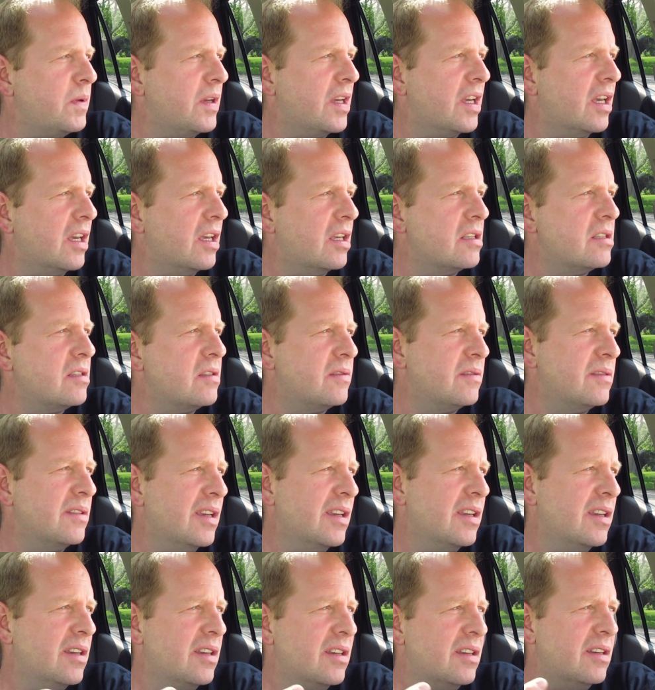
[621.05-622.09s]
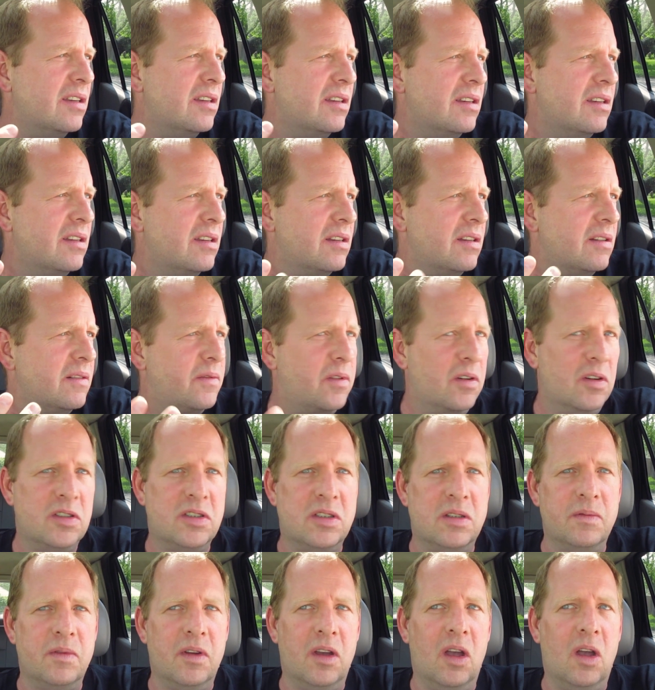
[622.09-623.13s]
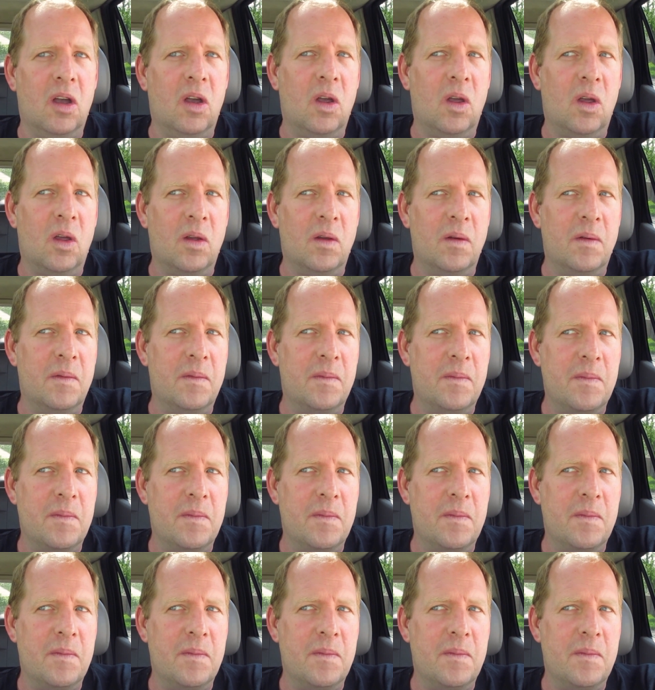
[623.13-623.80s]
because, first of all,